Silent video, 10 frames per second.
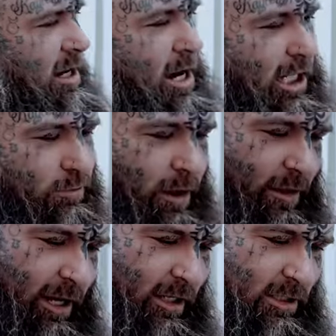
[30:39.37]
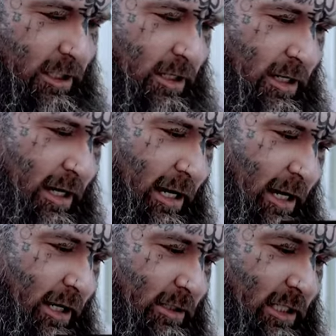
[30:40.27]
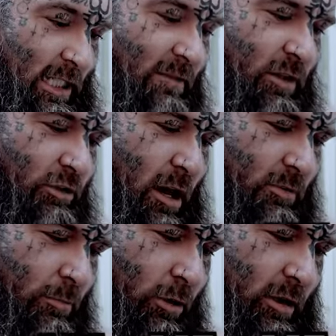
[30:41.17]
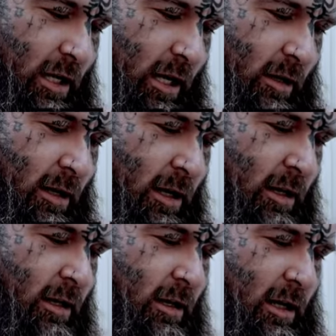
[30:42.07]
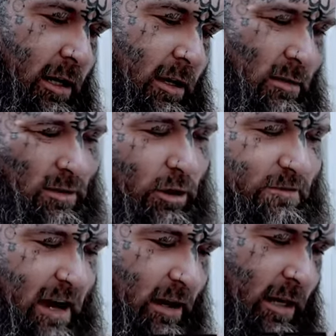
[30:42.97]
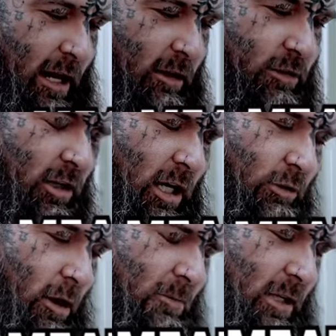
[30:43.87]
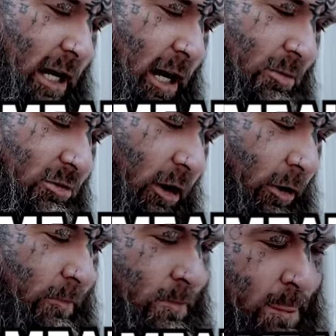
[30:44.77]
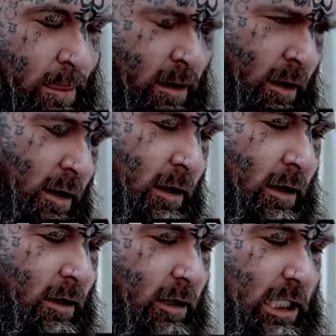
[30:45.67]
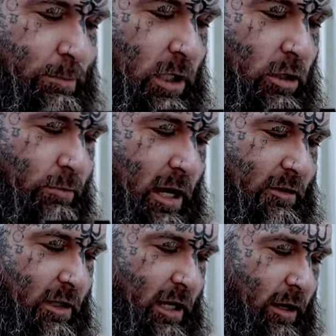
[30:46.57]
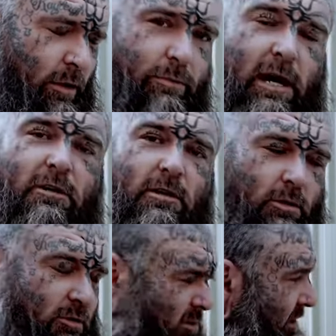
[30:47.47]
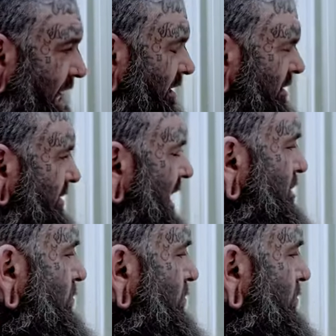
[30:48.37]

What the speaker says: Each one of these has 11 grams of protein, no fat, and 13 grams of carbs, so, you know, it's pretty good rounded little snack slash